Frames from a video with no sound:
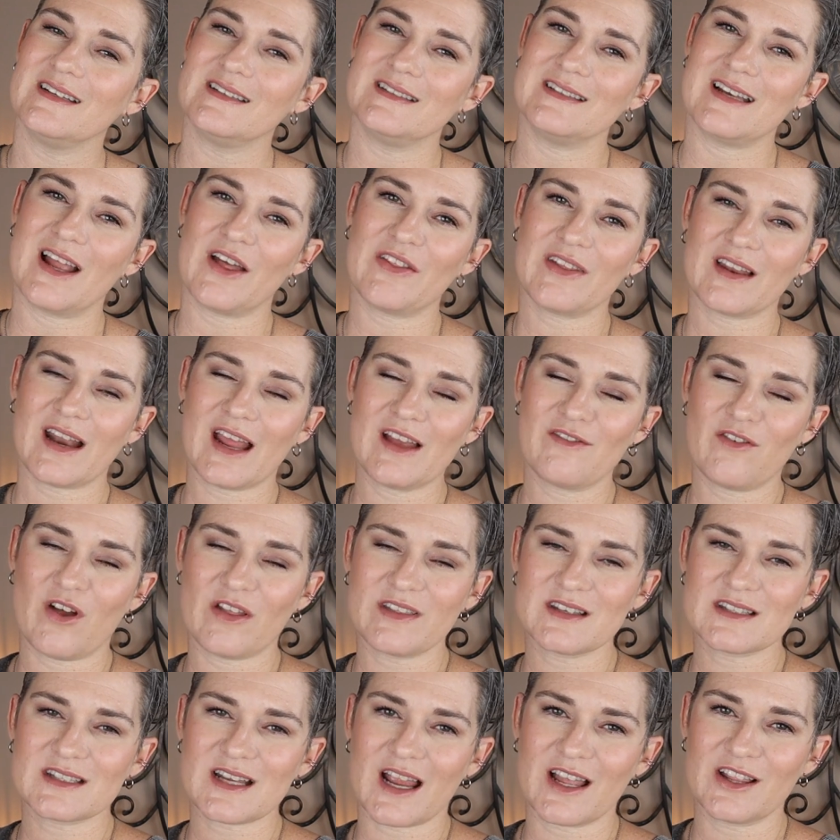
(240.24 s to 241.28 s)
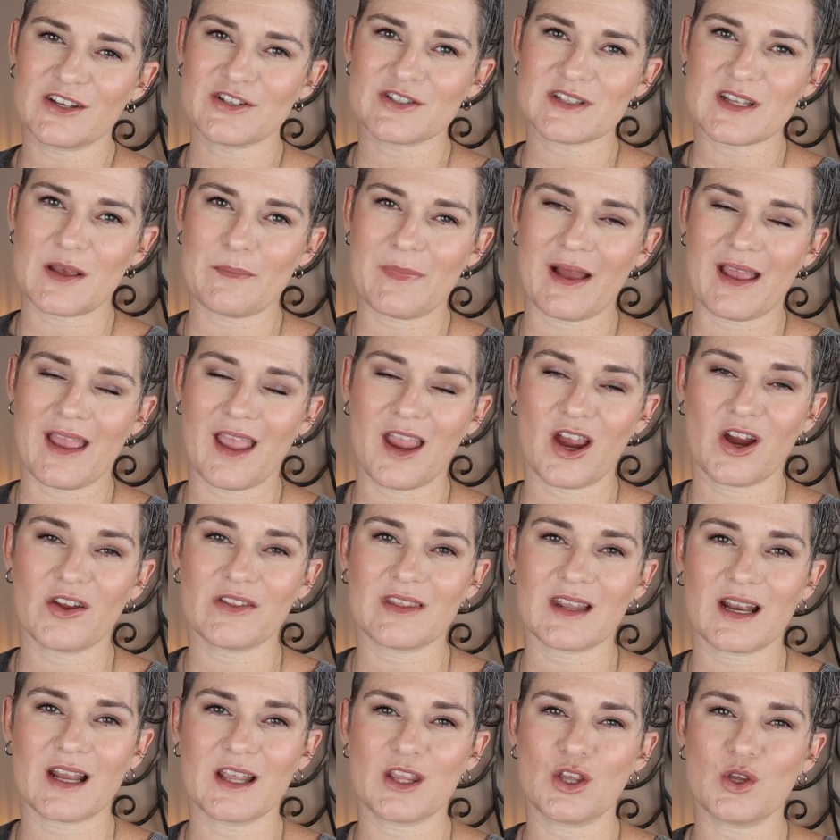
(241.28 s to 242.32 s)
Now that I have all the stylers and my hair
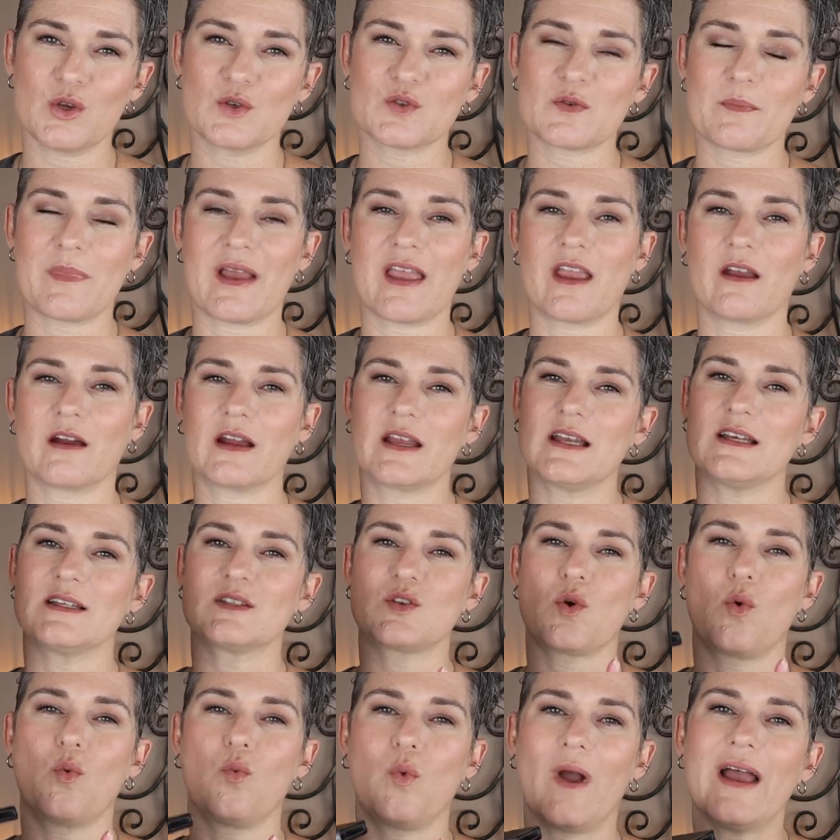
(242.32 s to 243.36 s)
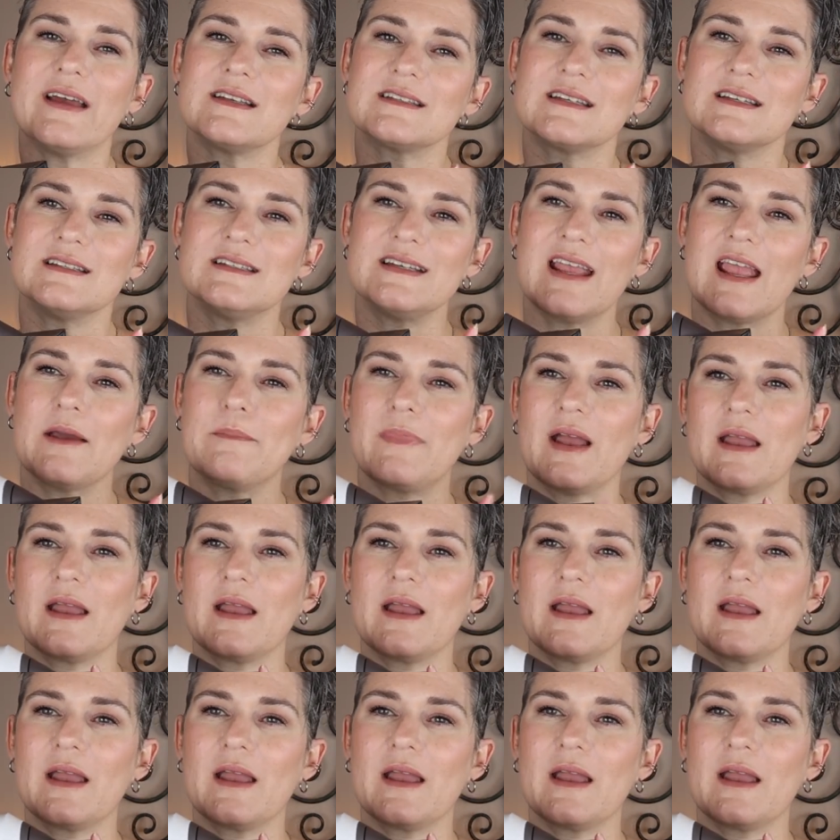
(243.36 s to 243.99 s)
that I use when my hair is wet to damp,